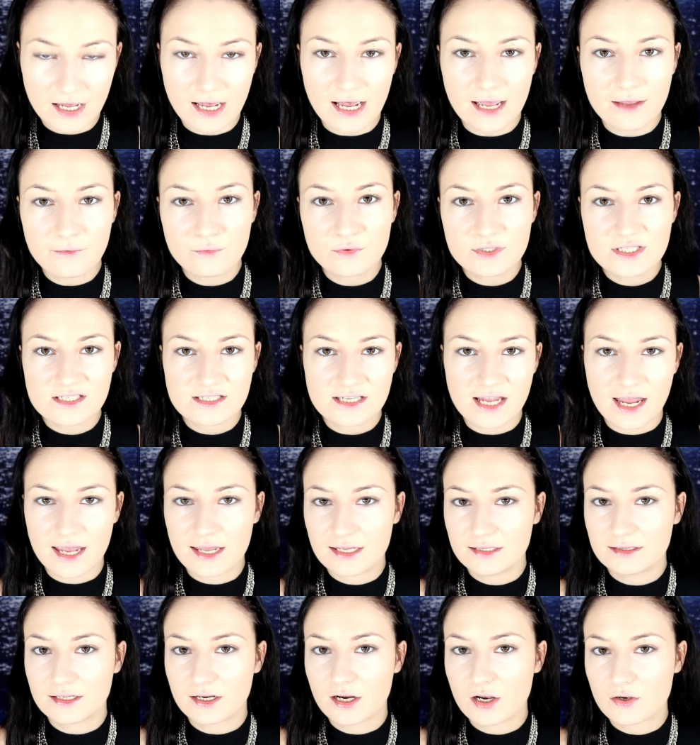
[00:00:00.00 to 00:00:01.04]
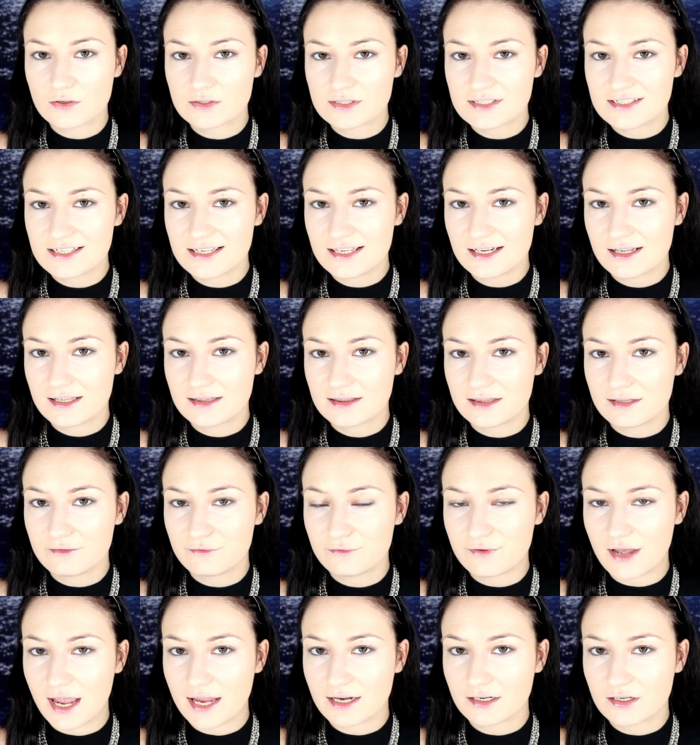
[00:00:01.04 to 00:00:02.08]
I would say, in the Conceal and
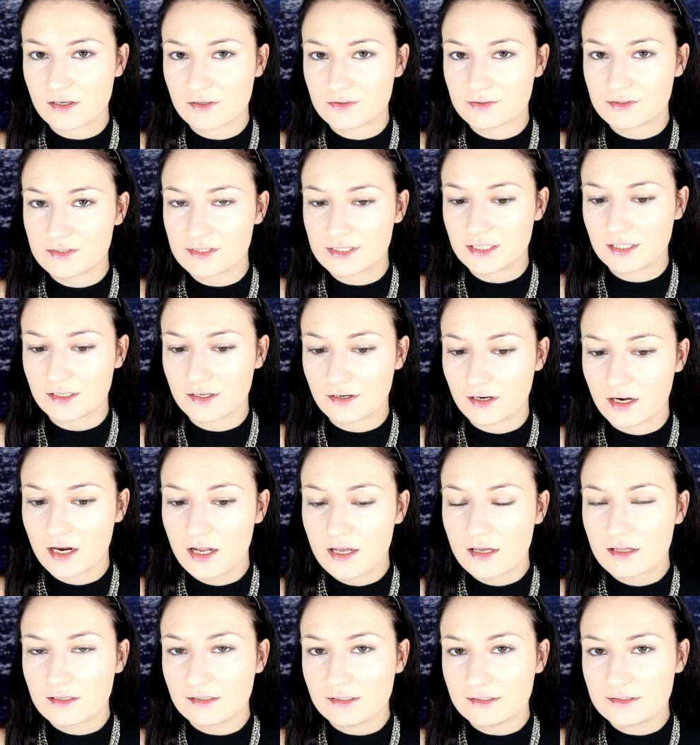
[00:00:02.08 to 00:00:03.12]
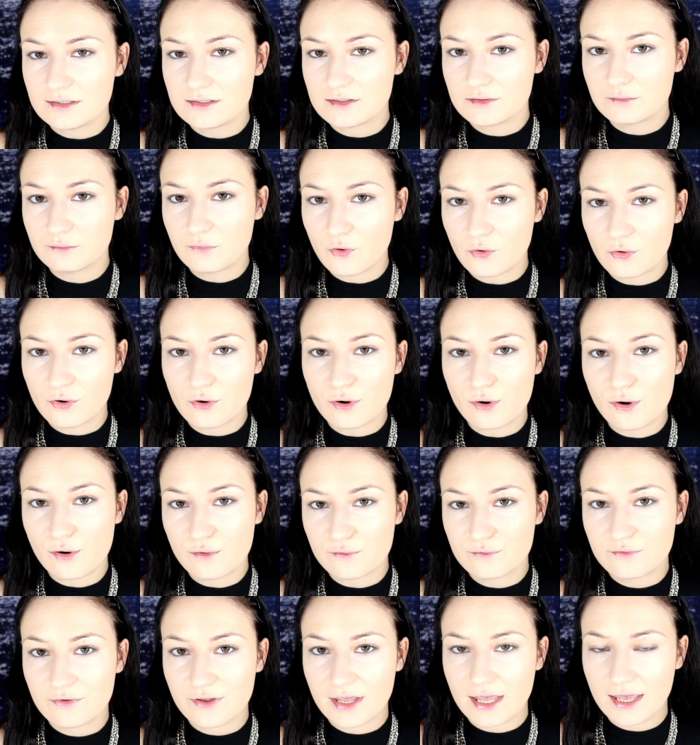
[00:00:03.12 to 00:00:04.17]
Define concealer, this is more
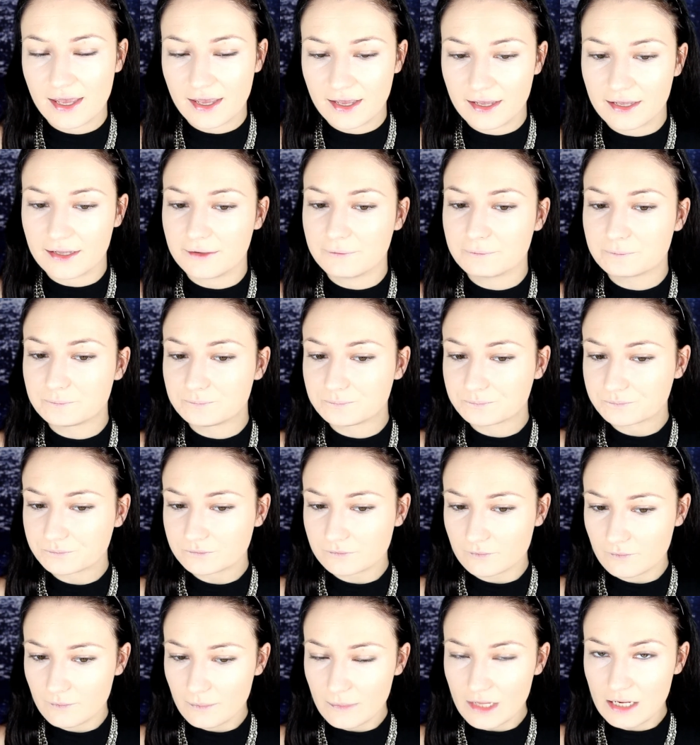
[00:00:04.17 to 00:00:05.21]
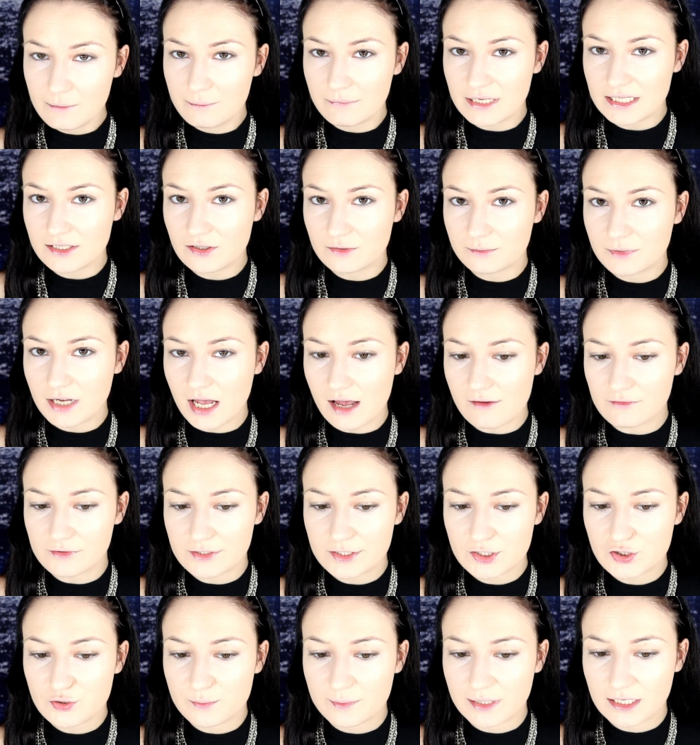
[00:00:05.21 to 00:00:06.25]
of a medium
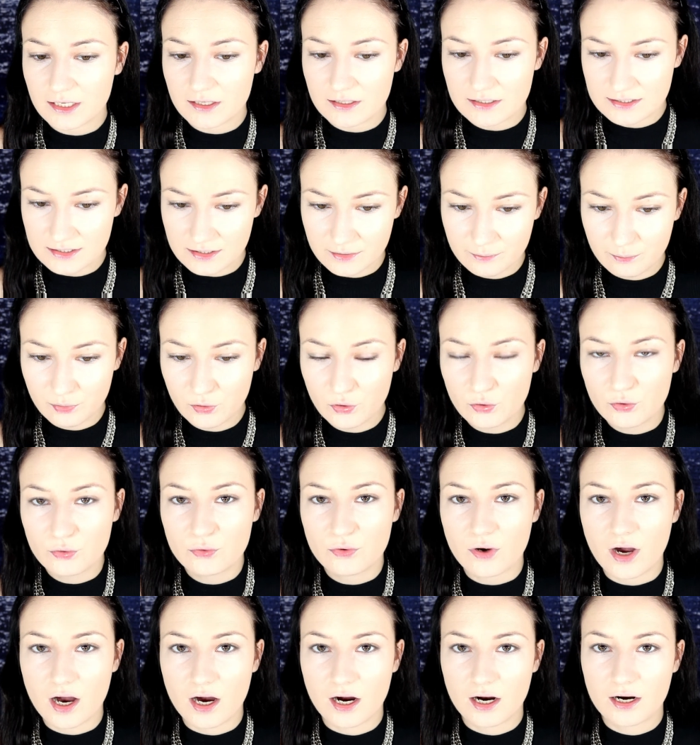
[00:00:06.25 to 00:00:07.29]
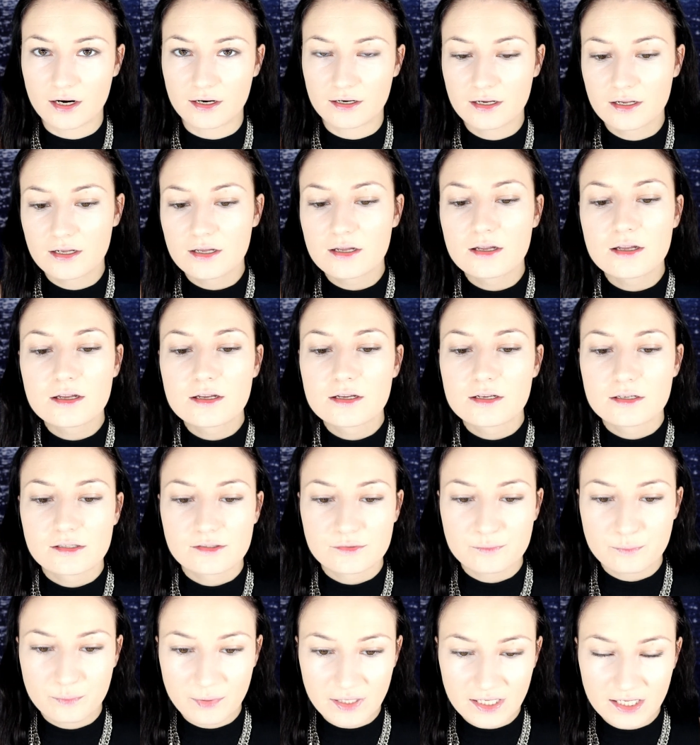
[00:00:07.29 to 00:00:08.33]
coverage because the blue are
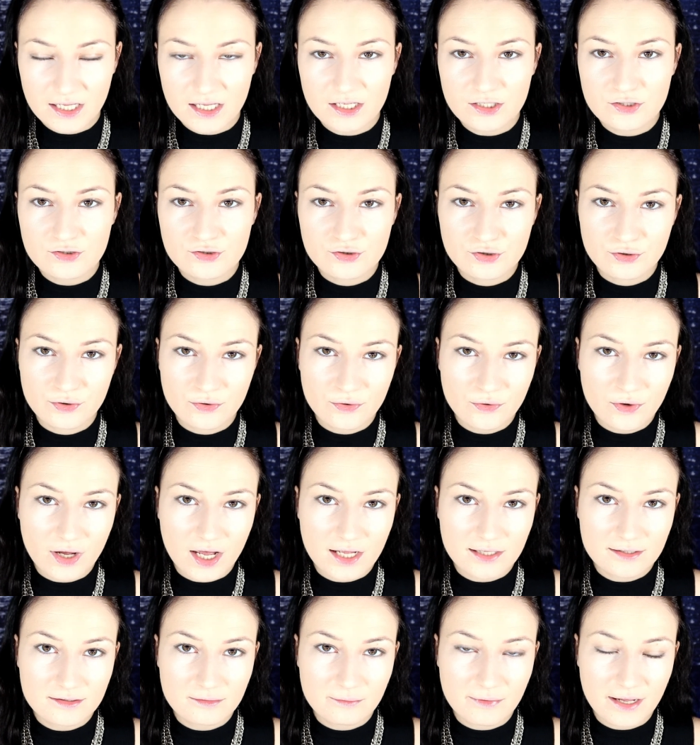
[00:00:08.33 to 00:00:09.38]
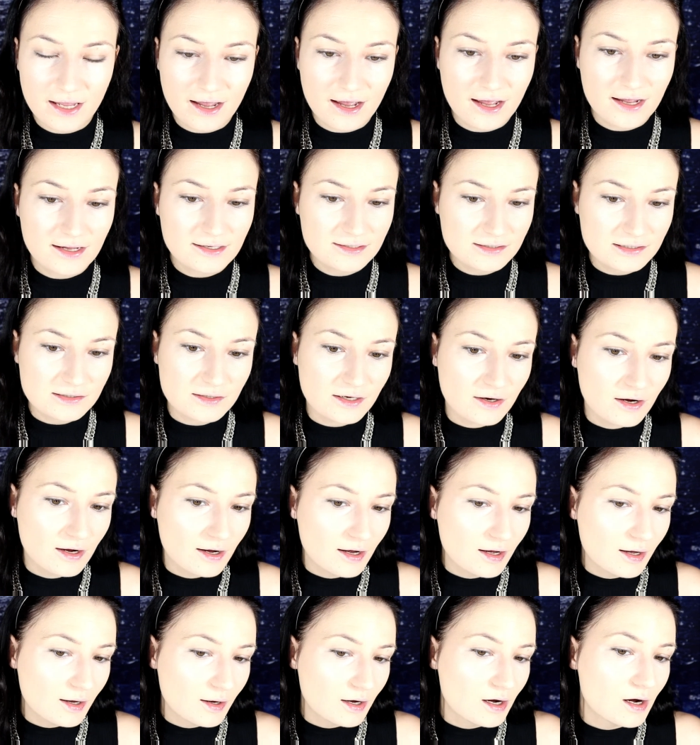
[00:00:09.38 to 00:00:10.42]
peeking through under my eyes.
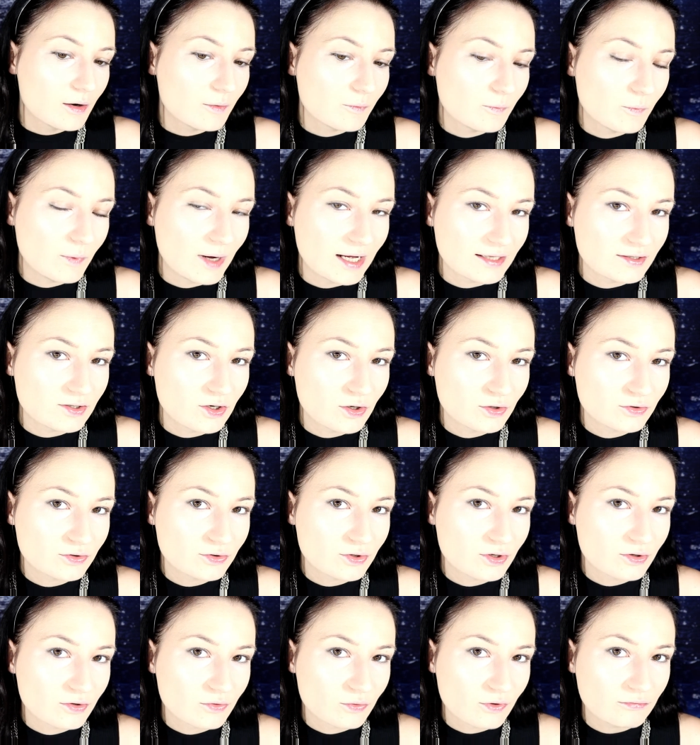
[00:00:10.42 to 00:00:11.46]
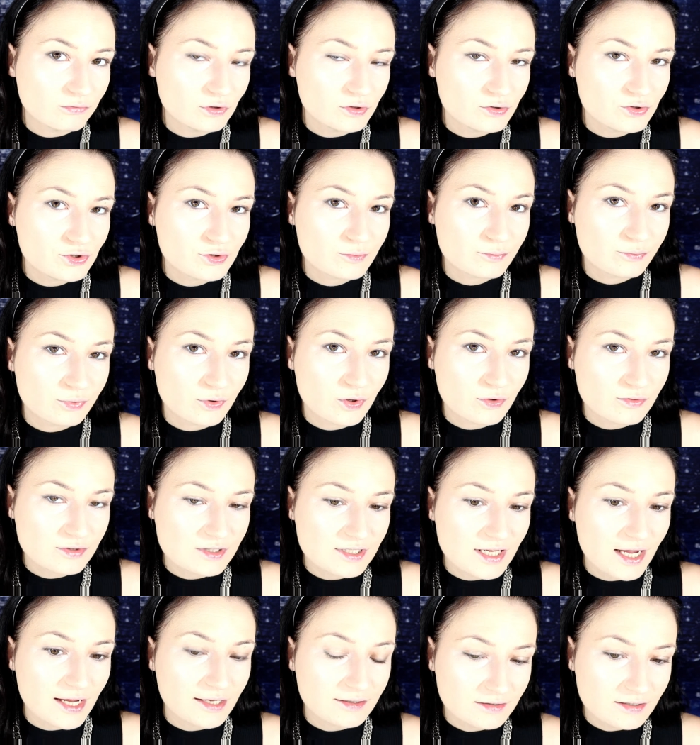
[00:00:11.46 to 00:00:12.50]
But on the Revolution Pro
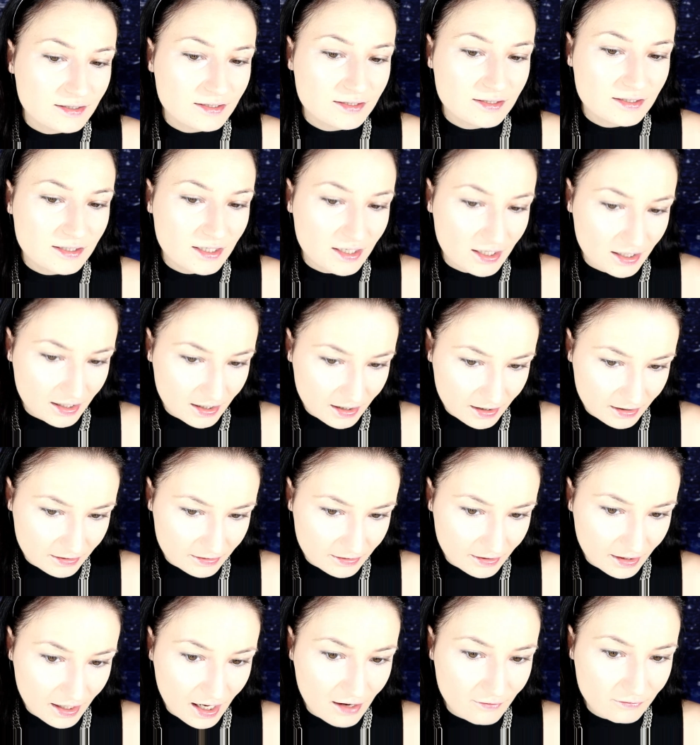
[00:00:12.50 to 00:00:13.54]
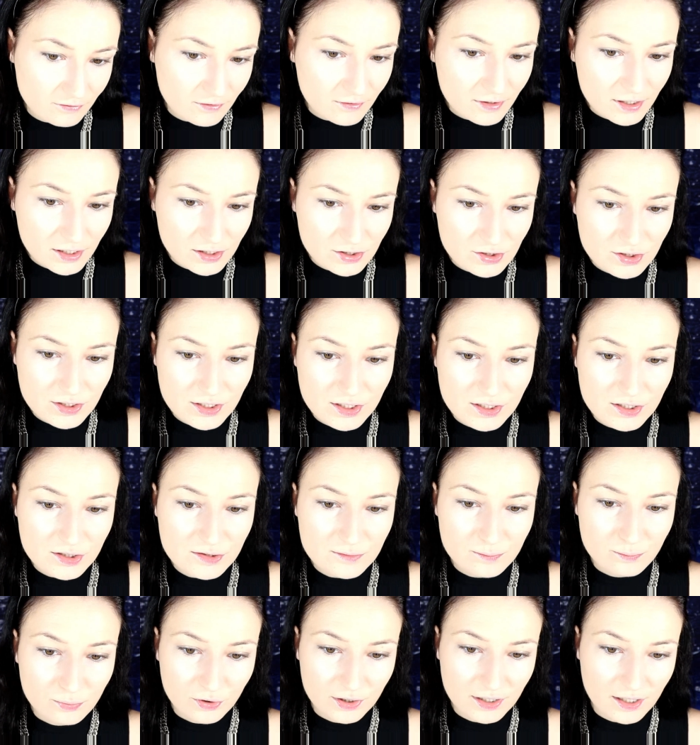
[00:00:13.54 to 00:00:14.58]
side, the coverage
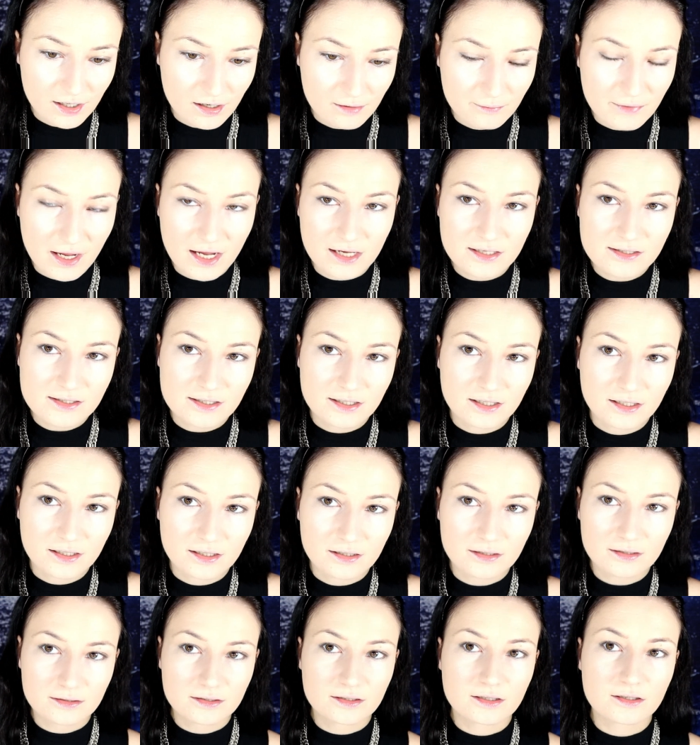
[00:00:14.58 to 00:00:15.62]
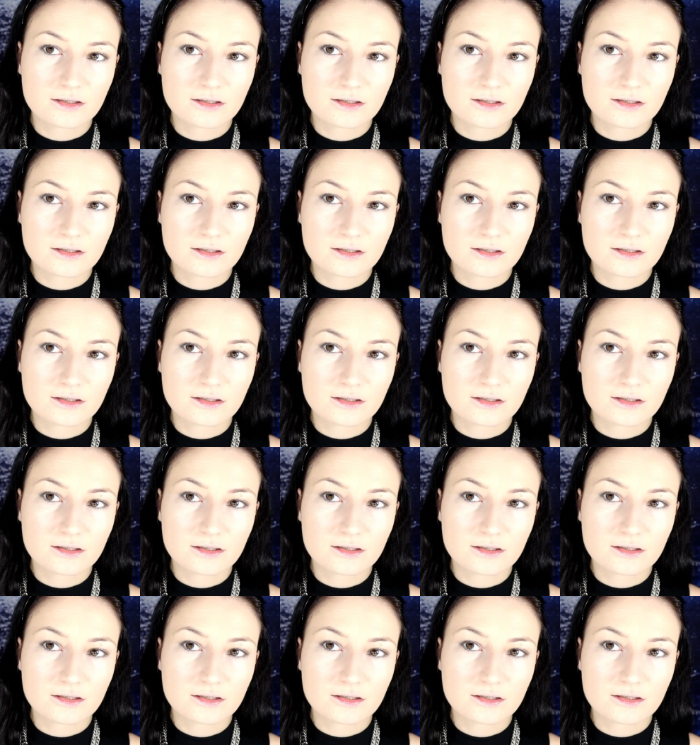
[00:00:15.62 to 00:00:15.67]
is pretty amazing.